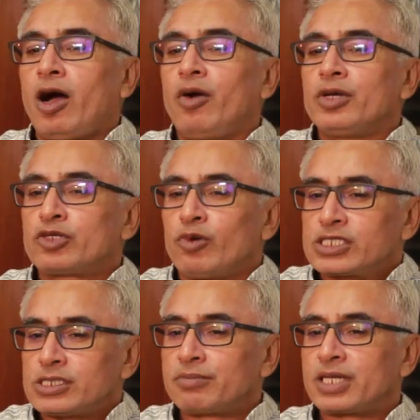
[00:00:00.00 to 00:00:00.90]
and
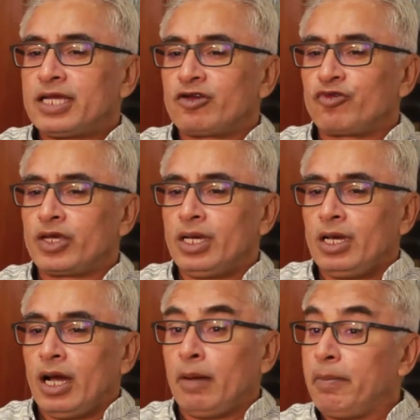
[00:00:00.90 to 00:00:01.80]
somehow it was some
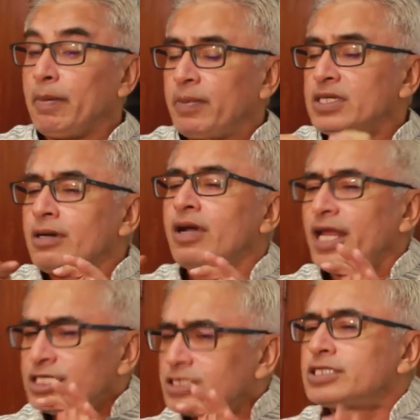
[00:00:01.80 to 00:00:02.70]
kind of a uh,
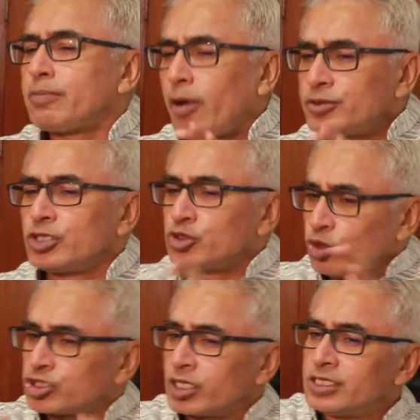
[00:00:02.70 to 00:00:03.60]
but but relationship
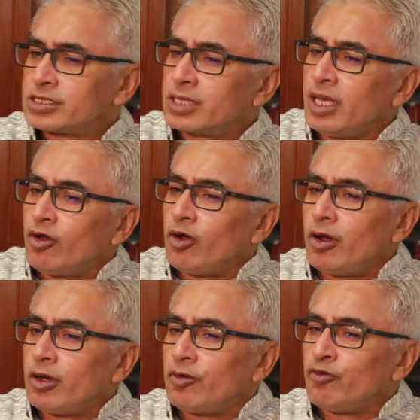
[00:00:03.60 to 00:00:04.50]
of the
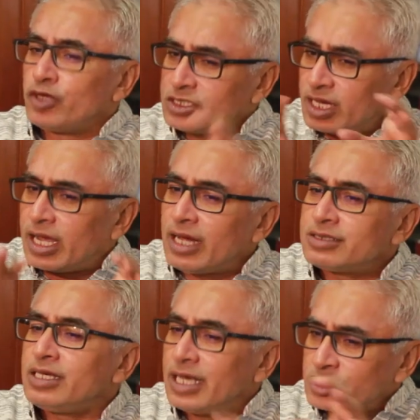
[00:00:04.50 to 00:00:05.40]
socialists
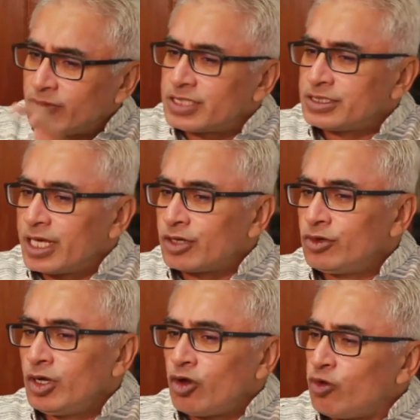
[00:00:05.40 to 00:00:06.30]
with the Gandhi as
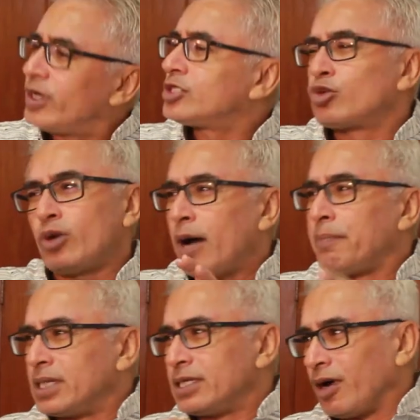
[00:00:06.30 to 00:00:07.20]
well as Nehru
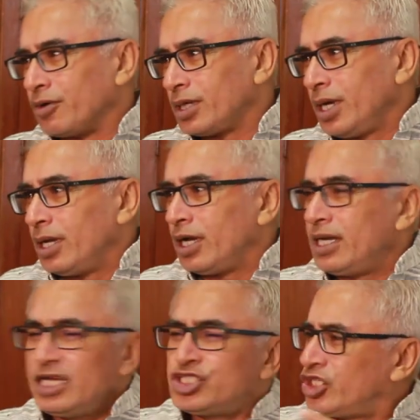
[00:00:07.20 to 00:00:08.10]
went through up and
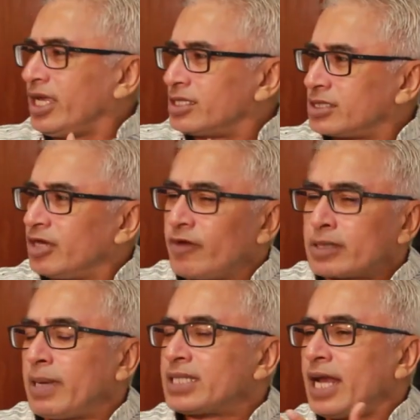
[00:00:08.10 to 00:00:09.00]
down. Uh, it
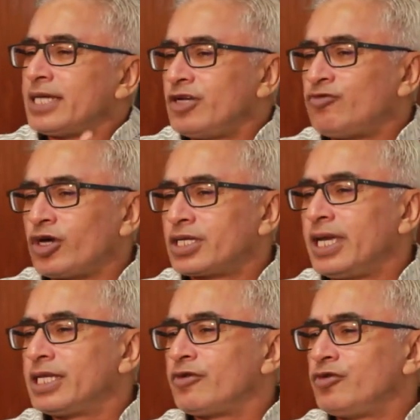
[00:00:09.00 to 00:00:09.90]
changed. In fact, by the
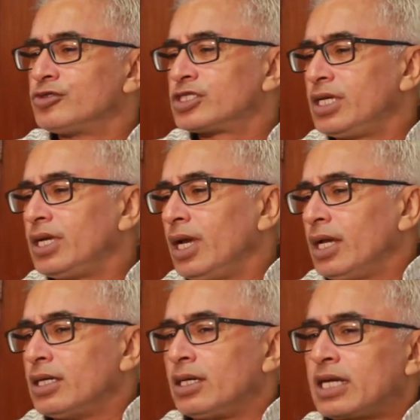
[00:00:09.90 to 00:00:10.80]
1948, if you
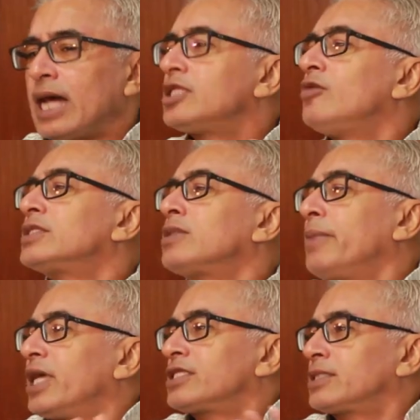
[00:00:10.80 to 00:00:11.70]
see, uh,
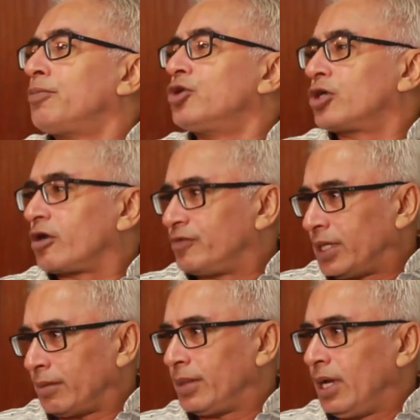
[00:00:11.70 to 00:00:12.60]
Gandhi was the biggest
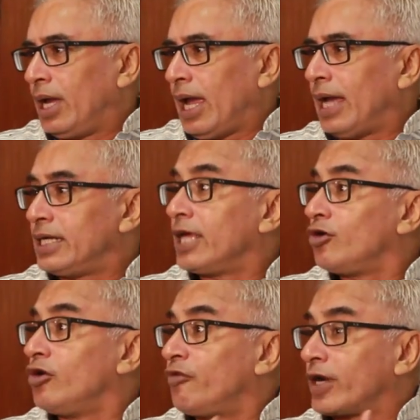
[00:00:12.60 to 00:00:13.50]
supporter of them,
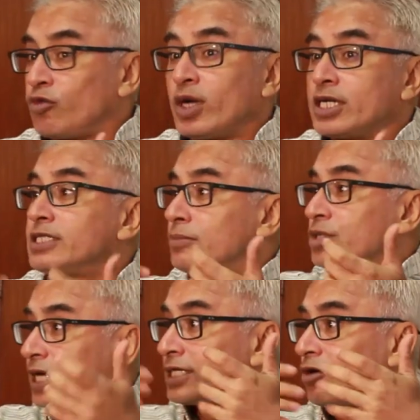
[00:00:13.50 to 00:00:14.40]
yes. and Nehru, in fact,
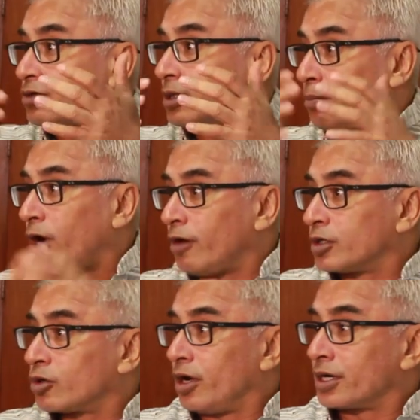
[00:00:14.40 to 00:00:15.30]
wanted them to get out of the